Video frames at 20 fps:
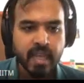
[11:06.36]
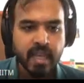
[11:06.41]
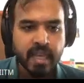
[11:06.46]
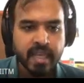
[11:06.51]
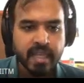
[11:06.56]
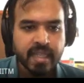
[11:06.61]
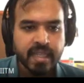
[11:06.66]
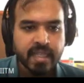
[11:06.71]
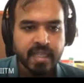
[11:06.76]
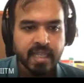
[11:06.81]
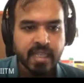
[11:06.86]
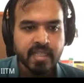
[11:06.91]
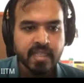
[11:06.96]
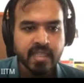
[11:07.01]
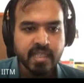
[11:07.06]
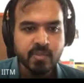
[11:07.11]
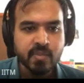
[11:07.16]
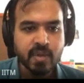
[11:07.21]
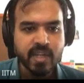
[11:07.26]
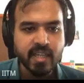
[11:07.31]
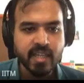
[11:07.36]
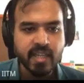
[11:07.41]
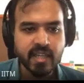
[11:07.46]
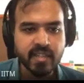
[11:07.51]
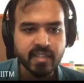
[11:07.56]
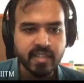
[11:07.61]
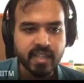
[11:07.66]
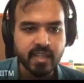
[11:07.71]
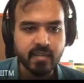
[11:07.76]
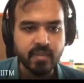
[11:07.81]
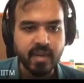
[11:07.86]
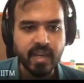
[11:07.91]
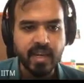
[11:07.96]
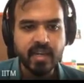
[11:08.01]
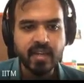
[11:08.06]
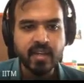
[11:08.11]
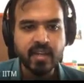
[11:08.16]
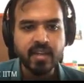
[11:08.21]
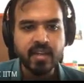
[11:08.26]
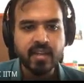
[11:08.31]
then this particular theorem, right,
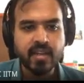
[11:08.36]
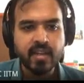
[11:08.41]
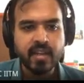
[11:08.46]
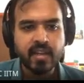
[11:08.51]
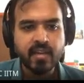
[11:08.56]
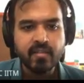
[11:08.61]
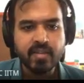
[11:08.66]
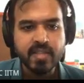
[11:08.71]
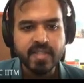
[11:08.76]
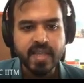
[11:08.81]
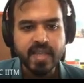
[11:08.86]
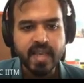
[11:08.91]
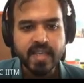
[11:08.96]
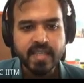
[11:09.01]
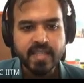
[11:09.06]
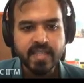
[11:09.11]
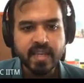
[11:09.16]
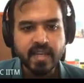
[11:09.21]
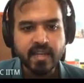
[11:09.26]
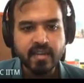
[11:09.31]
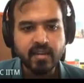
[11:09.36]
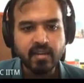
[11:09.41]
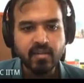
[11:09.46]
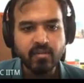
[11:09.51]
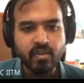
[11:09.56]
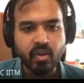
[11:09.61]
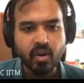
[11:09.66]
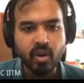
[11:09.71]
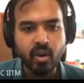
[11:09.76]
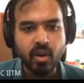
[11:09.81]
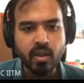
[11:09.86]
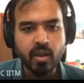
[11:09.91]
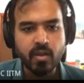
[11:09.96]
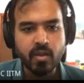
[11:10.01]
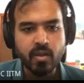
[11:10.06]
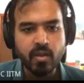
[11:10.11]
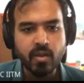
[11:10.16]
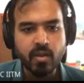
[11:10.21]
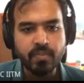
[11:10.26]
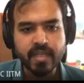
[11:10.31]
it says that for all
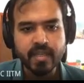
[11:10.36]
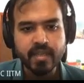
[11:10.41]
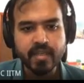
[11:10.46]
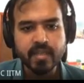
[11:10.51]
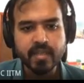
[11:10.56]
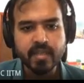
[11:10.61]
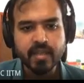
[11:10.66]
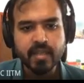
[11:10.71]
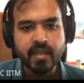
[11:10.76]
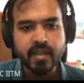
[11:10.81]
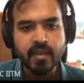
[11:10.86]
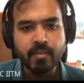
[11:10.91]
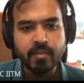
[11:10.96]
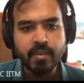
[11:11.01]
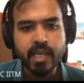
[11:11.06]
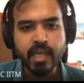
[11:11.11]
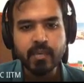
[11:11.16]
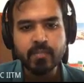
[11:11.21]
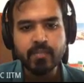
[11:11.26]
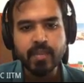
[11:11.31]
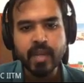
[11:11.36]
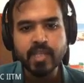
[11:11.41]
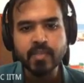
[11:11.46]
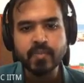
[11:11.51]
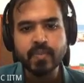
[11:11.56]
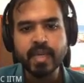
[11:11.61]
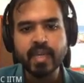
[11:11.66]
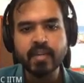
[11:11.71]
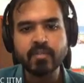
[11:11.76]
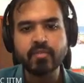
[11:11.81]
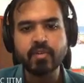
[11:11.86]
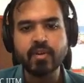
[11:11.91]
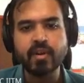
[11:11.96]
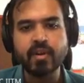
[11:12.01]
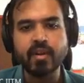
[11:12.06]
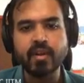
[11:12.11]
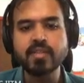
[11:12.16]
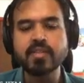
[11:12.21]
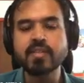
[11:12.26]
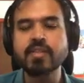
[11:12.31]
P implies P and false,
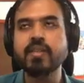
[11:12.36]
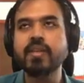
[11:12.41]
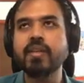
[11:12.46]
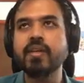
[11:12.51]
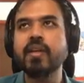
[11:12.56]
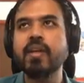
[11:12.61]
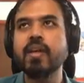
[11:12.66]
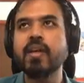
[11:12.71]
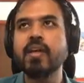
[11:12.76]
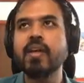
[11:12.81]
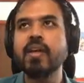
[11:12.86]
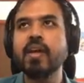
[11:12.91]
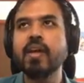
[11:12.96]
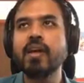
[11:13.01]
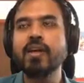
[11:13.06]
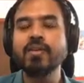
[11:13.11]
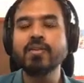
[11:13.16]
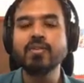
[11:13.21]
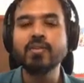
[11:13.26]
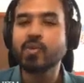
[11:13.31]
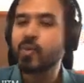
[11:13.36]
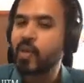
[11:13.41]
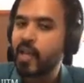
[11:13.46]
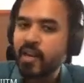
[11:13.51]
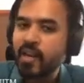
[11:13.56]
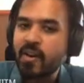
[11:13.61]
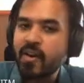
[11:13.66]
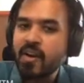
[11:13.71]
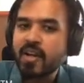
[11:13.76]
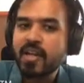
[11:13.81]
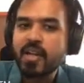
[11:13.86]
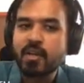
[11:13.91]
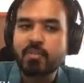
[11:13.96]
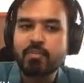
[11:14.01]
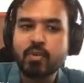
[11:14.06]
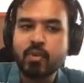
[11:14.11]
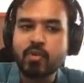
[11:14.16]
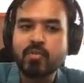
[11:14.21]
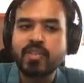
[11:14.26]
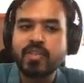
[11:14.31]
you cannot prove
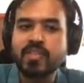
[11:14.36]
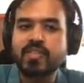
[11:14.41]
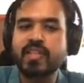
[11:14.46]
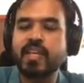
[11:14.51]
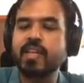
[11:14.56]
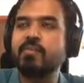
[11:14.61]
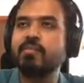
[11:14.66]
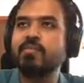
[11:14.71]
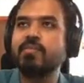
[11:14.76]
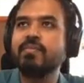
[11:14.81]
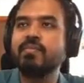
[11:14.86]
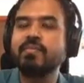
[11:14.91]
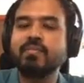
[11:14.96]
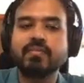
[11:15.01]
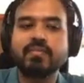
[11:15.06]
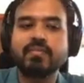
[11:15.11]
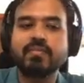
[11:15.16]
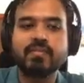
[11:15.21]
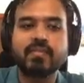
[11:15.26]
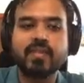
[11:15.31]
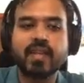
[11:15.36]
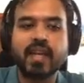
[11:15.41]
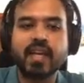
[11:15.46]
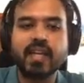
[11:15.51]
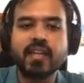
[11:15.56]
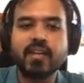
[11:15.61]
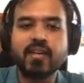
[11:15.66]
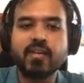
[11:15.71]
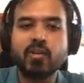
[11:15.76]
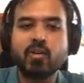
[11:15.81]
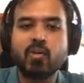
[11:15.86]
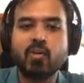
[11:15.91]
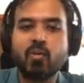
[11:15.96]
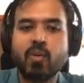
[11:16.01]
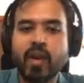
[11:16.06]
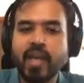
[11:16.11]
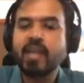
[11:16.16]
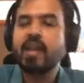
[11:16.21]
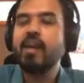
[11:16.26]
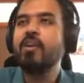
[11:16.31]
this theorem, right? Why can't
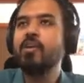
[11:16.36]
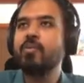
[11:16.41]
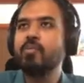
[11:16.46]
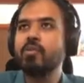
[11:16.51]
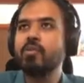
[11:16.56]
you prove this